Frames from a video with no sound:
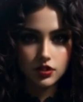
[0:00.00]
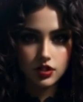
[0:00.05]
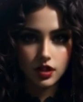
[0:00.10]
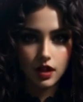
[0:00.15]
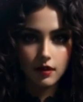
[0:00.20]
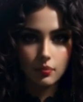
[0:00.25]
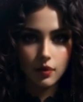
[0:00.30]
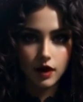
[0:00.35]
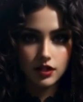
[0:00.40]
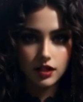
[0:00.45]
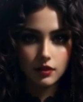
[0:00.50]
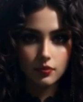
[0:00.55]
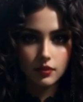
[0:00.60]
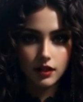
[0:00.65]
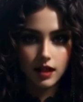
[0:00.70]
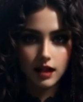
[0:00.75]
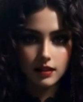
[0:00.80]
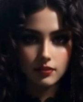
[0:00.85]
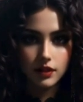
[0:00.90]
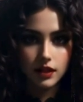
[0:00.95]
she
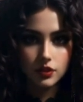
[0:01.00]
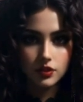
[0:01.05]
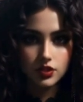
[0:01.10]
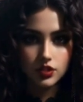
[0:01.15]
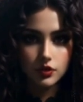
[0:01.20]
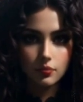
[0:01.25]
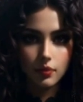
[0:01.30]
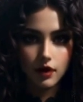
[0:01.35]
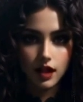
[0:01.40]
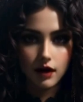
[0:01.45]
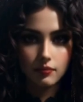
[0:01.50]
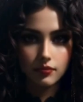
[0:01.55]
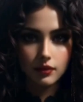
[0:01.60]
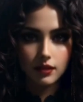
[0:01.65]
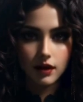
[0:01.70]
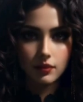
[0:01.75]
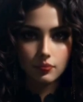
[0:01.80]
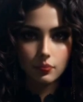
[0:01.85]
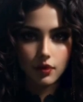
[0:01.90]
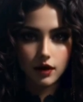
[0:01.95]
unwittingly unleashed a
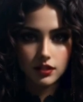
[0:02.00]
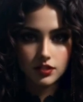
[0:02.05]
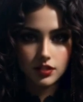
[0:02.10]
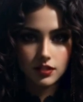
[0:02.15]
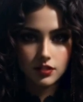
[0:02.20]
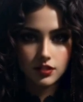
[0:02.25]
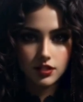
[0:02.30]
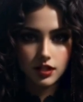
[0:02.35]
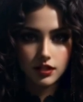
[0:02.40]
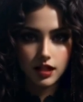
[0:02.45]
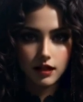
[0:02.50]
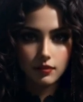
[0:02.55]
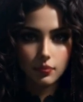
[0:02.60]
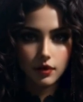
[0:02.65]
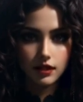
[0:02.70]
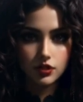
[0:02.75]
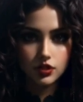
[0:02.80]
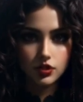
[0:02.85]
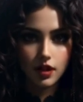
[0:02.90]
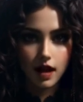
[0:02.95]
malevolent presence that had
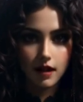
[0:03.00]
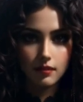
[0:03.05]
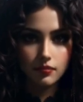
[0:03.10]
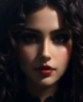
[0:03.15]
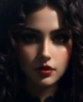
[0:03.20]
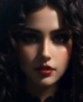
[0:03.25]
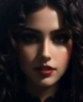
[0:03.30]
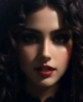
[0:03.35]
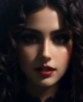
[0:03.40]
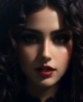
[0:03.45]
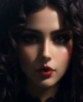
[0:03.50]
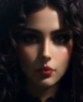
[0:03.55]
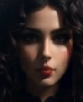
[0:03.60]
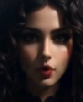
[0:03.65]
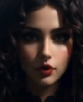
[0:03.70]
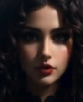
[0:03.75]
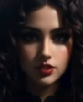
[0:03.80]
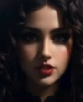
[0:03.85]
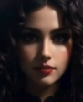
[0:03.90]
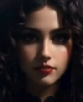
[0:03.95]
been trapped within the
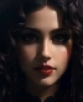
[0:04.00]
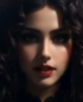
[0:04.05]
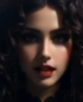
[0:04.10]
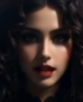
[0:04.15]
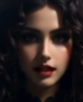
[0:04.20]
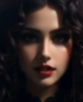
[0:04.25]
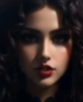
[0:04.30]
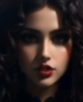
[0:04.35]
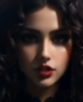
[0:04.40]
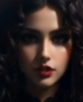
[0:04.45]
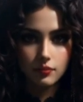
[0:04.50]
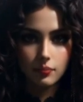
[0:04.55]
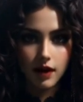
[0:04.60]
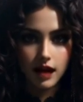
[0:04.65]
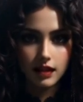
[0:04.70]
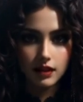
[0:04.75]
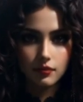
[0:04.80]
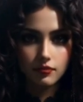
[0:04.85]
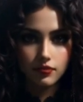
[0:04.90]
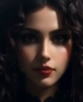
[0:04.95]
walls of the ancient
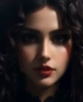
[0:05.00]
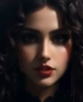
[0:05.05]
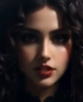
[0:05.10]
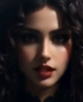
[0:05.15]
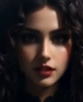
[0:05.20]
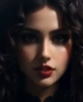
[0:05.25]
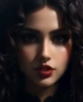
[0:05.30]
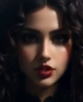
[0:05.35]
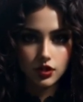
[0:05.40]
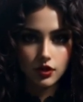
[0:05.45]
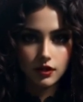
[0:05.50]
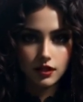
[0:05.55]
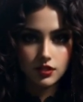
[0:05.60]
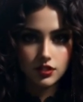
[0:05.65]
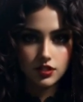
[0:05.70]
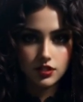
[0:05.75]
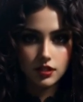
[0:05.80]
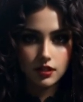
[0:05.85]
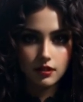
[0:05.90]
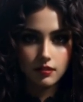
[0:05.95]
manor for
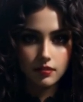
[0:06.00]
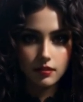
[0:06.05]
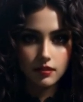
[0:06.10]
centuries.